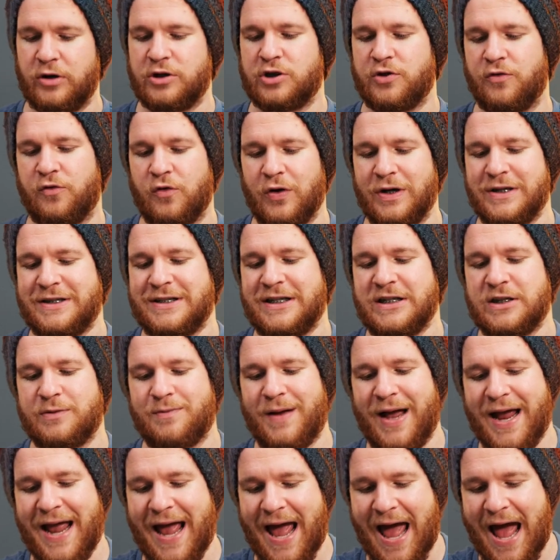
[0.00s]
So, for instance,
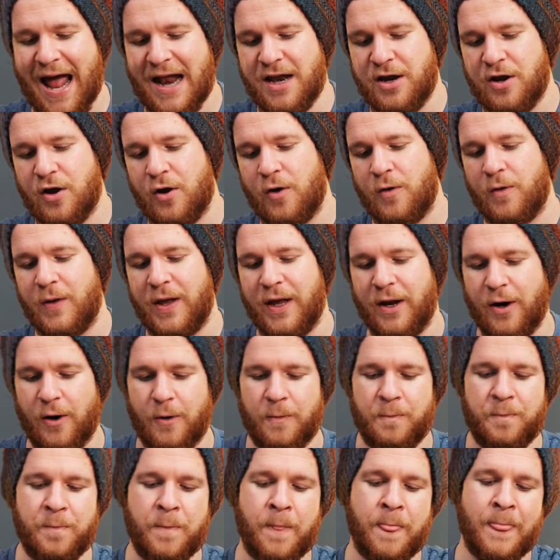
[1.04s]
my Anyo
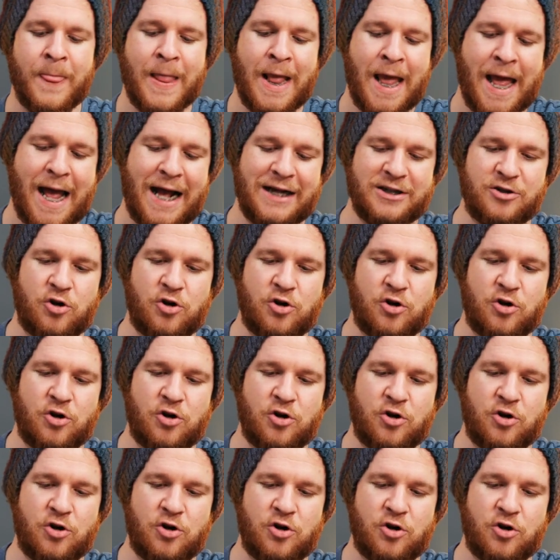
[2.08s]
here has